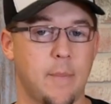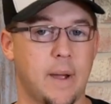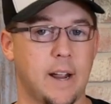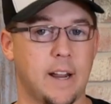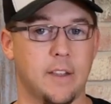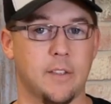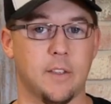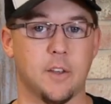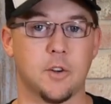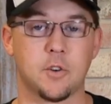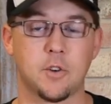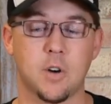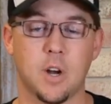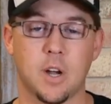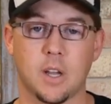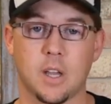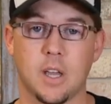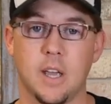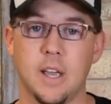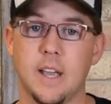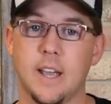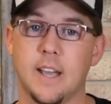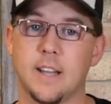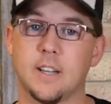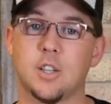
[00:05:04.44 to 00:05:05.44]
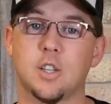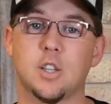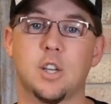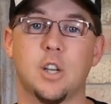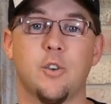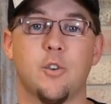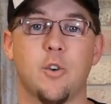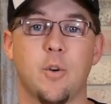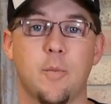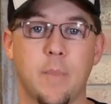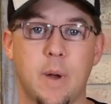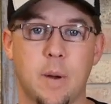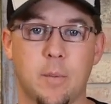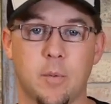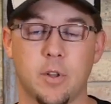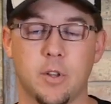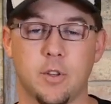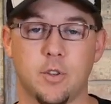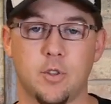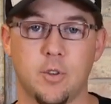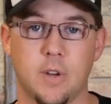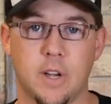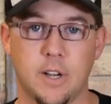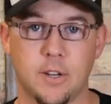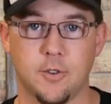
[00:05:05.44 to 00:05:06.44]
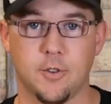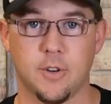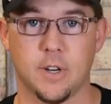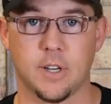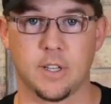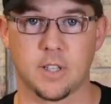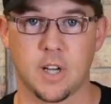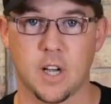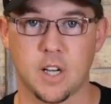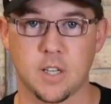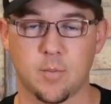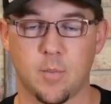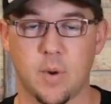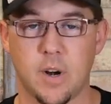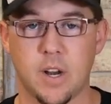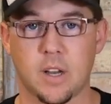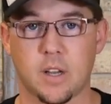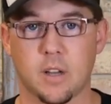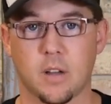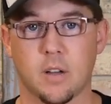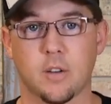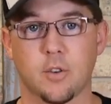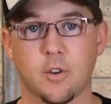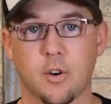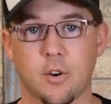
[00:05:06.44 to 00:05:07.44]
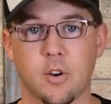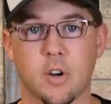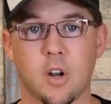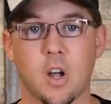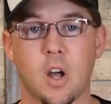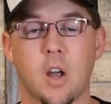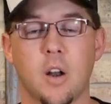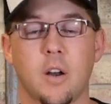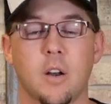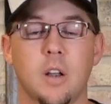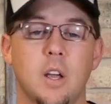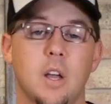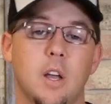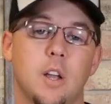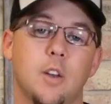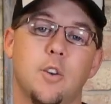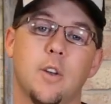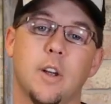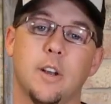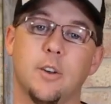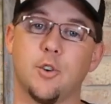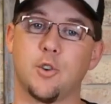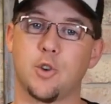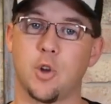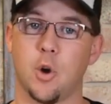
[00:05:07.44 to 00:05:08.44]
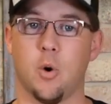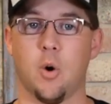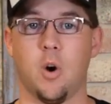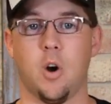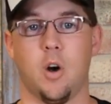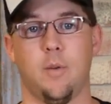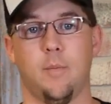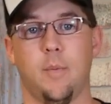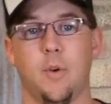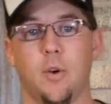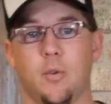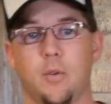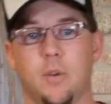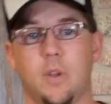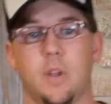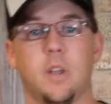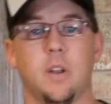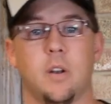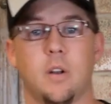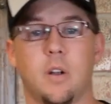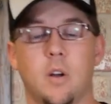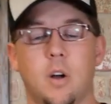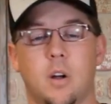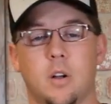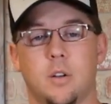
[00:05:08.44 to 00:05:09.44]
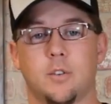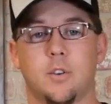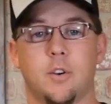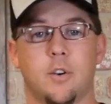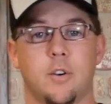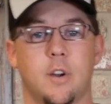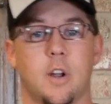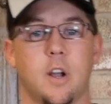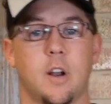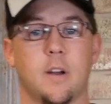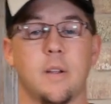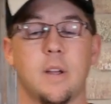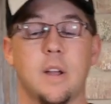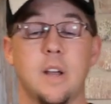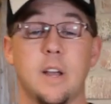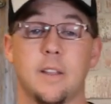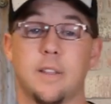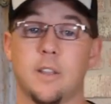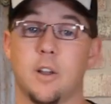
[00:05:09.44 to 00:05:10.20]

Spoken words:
back in the truck, it's just going to remember that you had your exhaust brake turned on and you had your tow haul mode turned on.